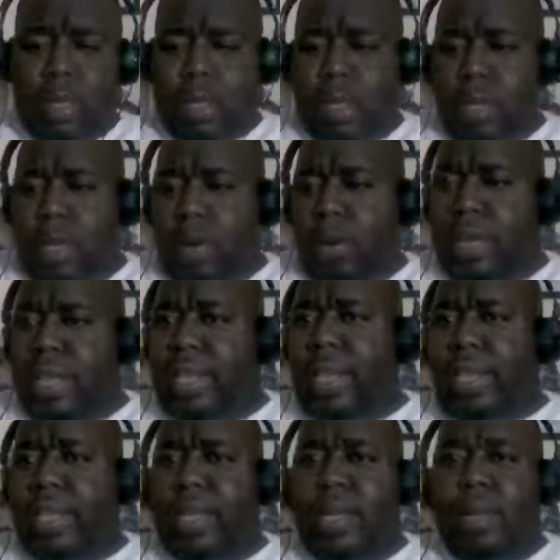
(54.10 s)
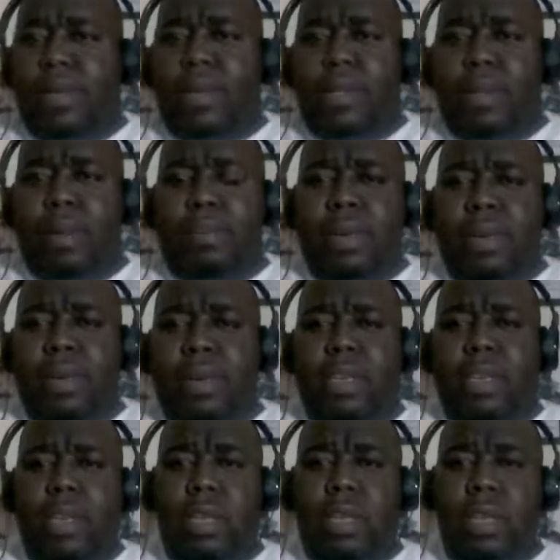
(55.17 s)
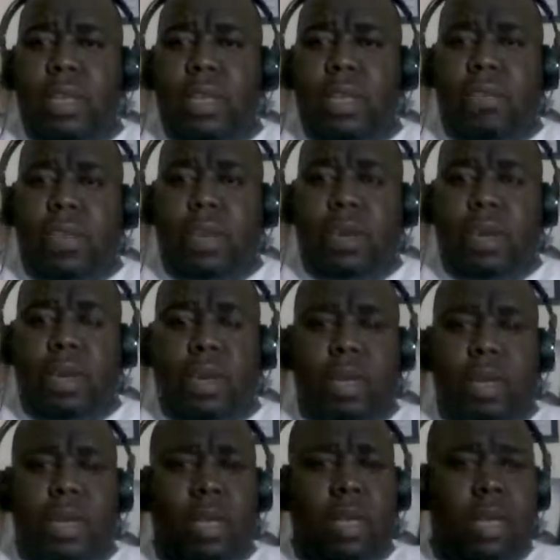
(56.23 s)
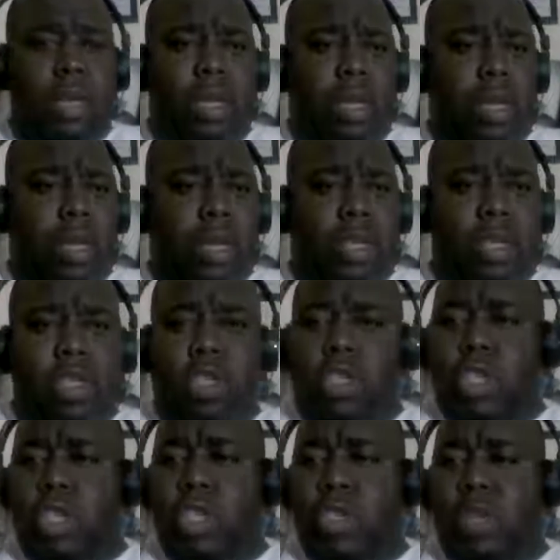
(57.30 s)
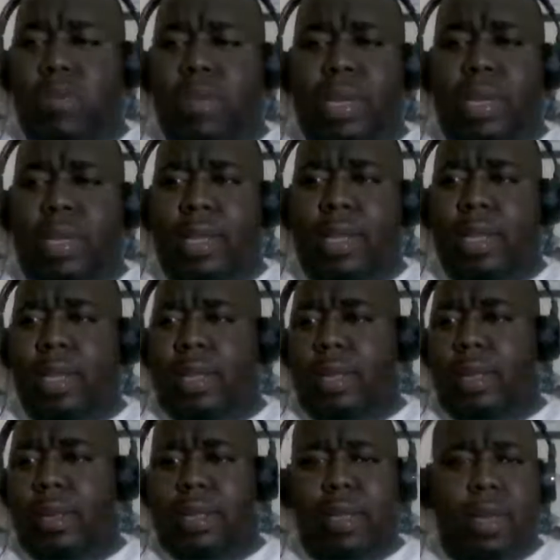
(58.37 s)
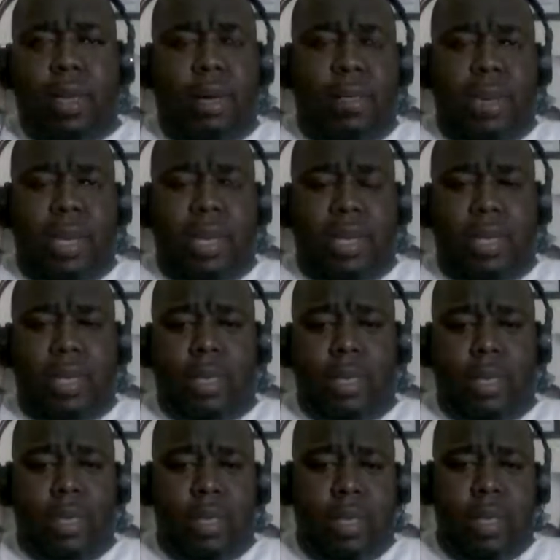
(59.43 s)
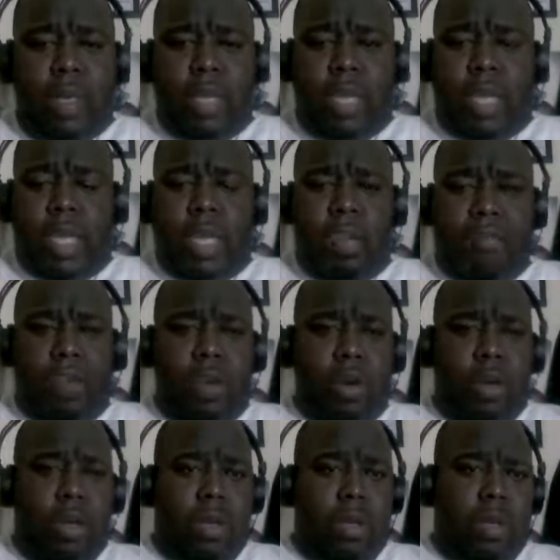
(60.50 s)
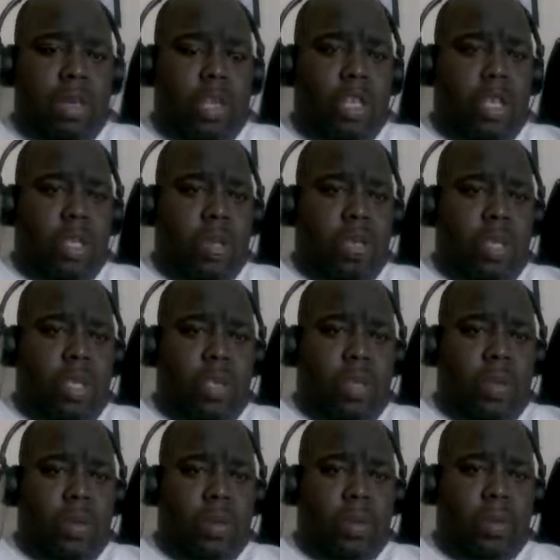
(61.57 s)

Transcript: You know, hit that thumbs up button if you're on YouTube. Hit that thumbs up button if you're on YouTube.